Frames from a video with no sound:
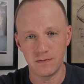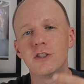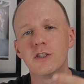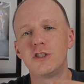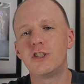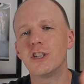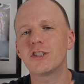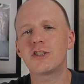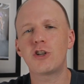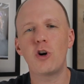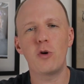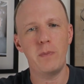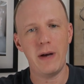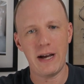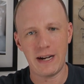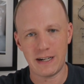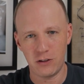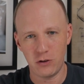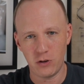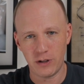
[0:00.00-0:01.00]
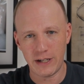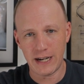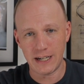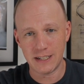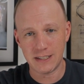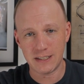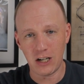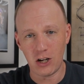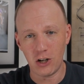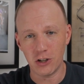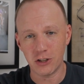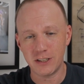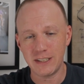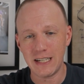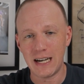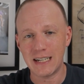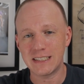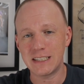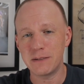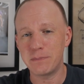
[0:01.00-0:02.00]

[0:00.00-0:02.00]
Just go back and look at his college stats.